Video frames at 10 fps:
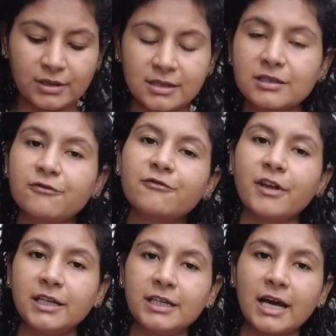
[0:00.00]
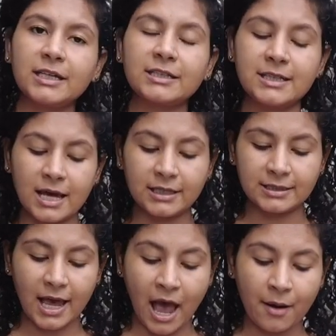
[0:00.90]
this is a very
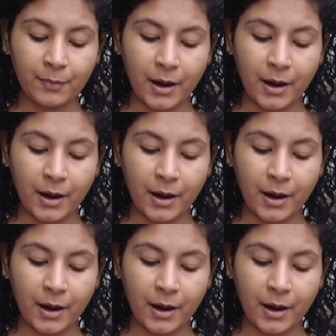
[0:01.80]
nice app.